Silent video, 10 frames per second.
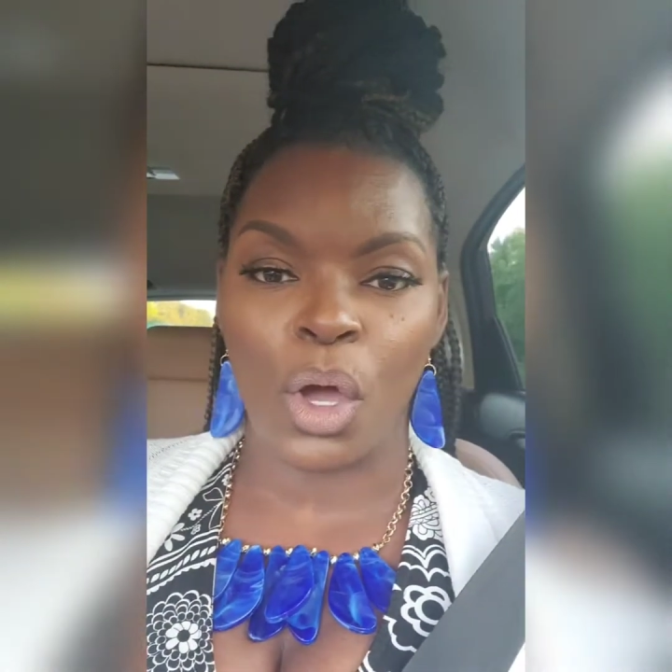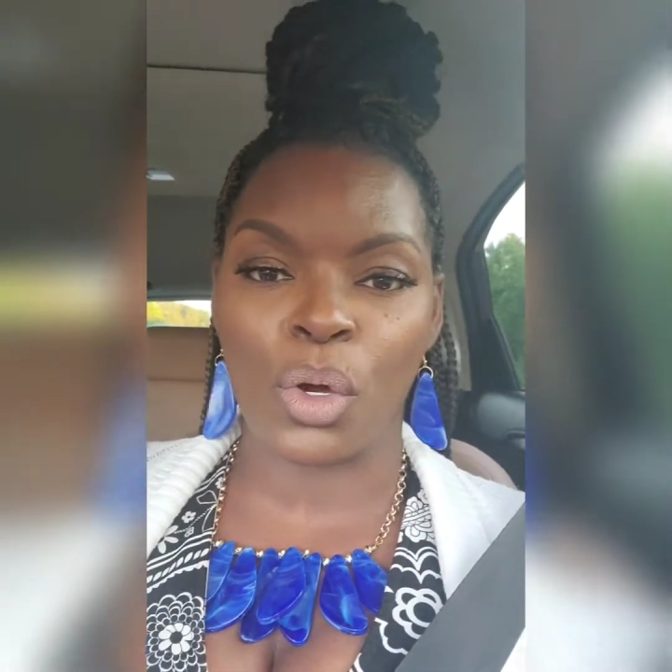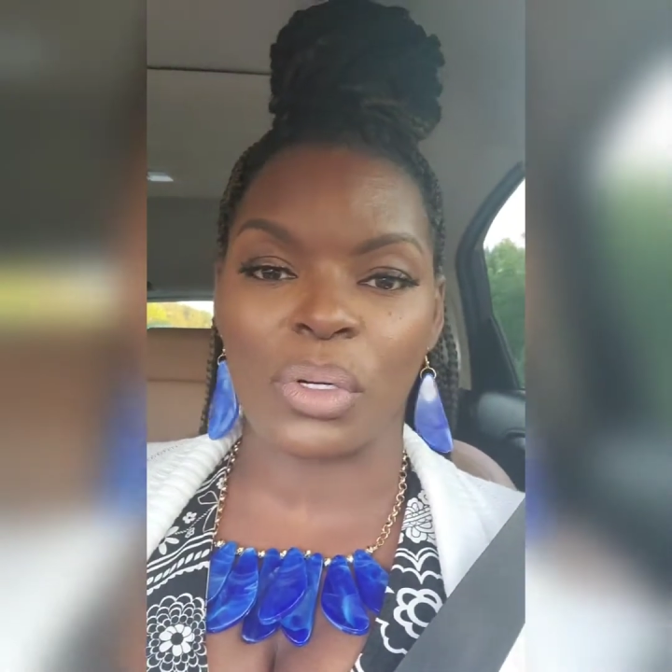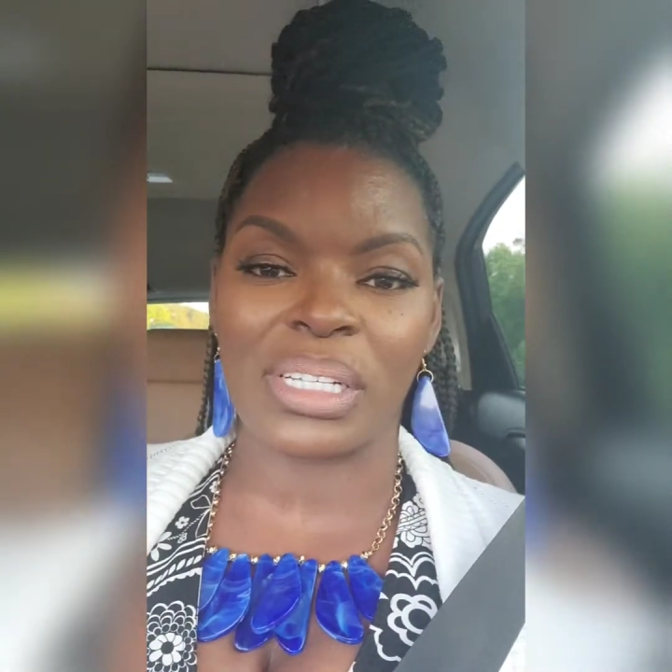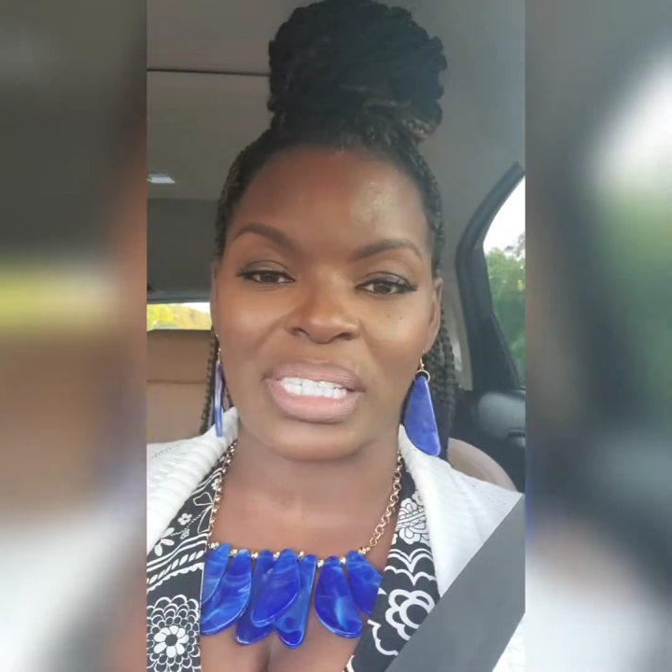
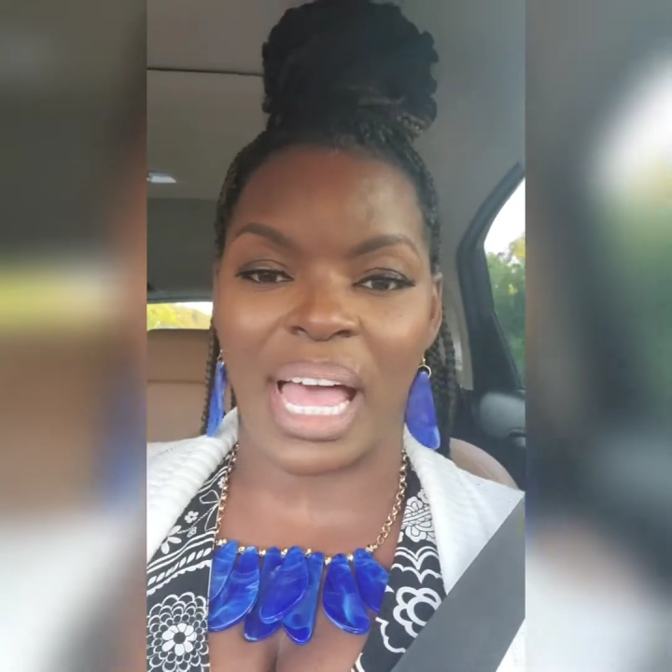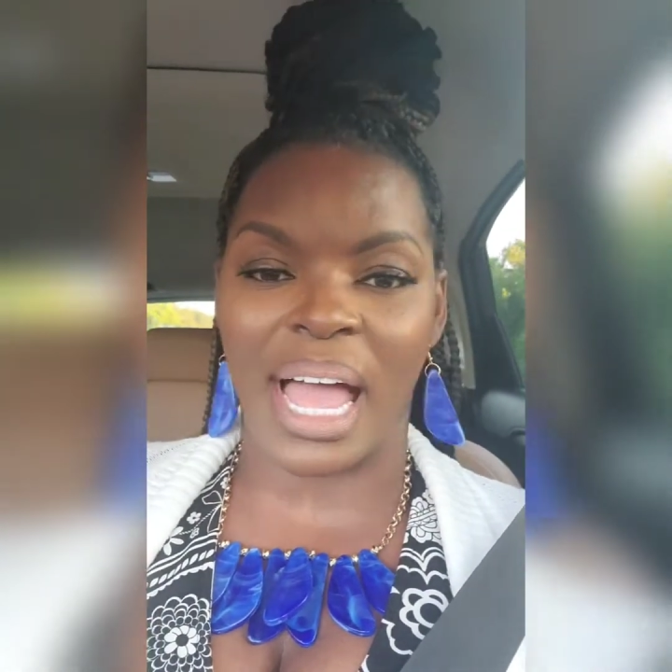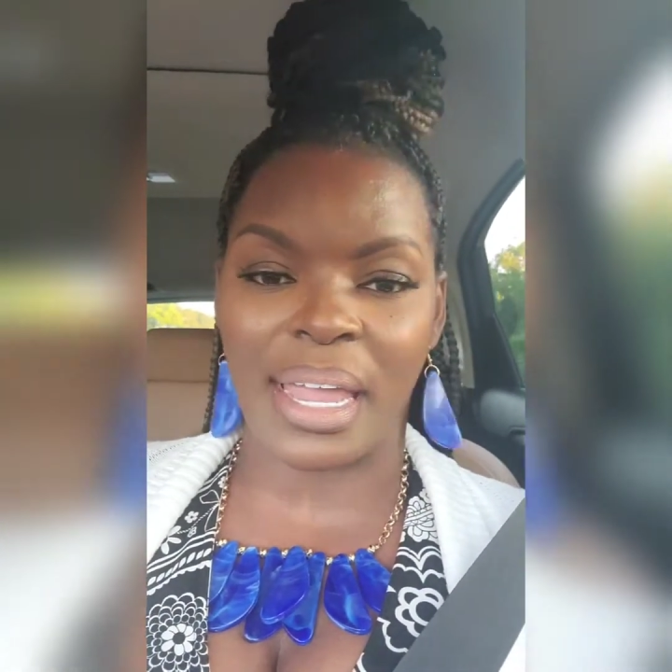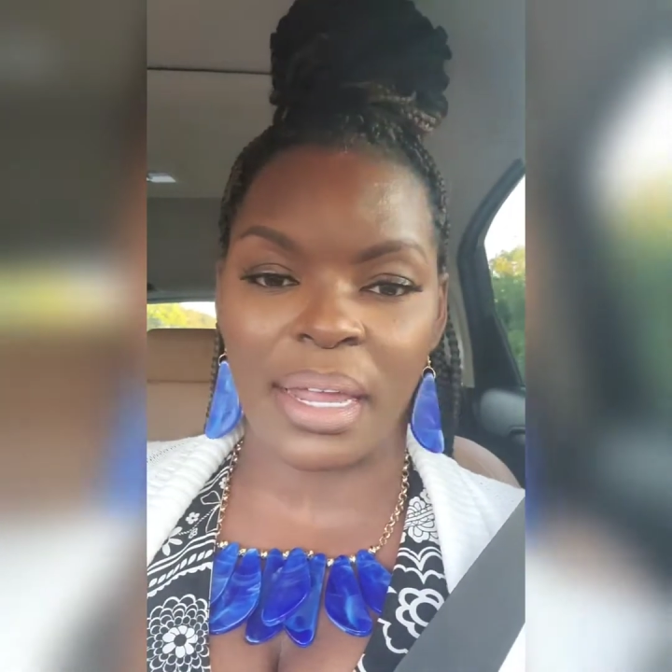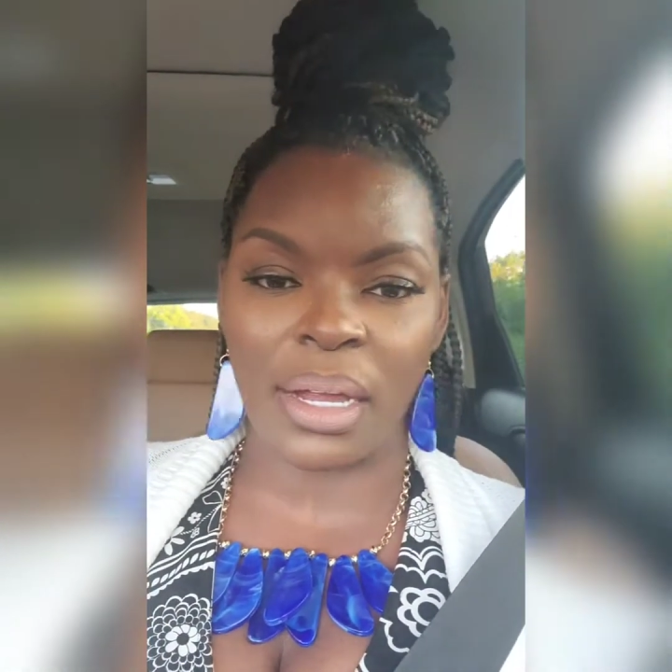who
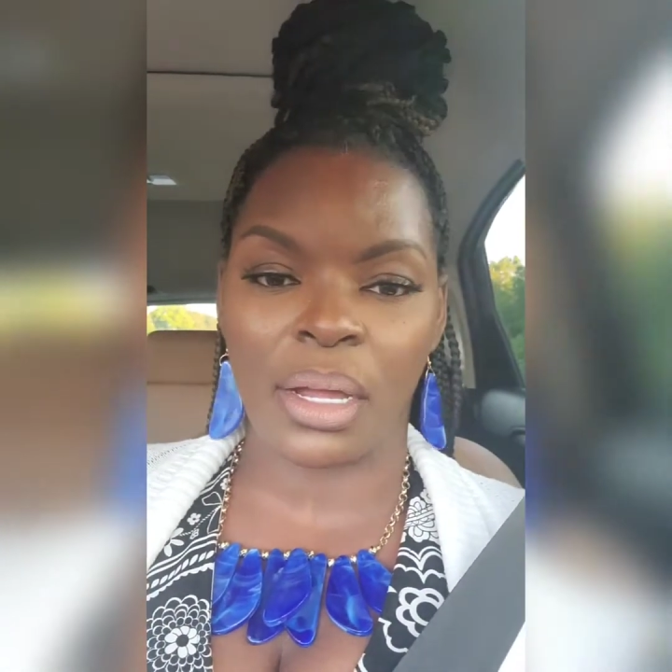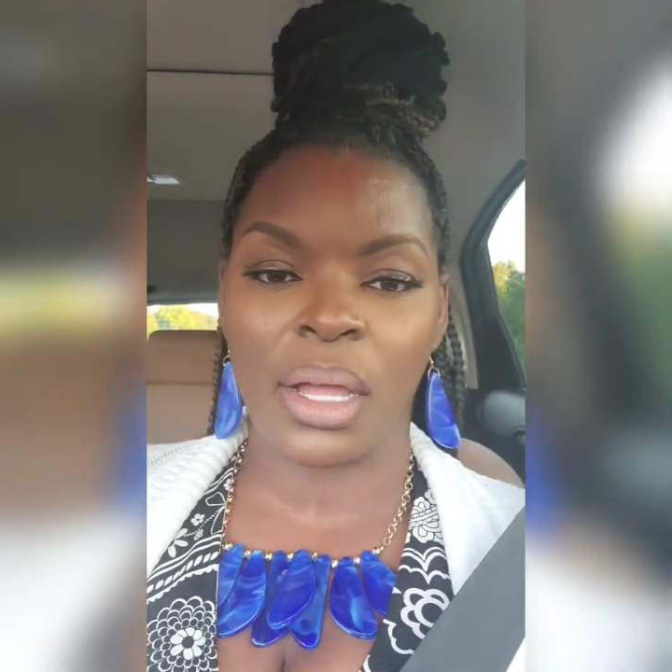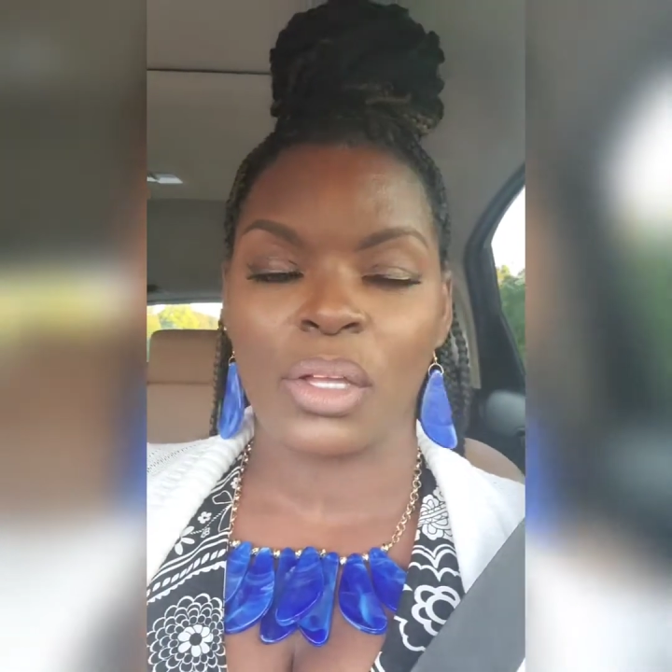desire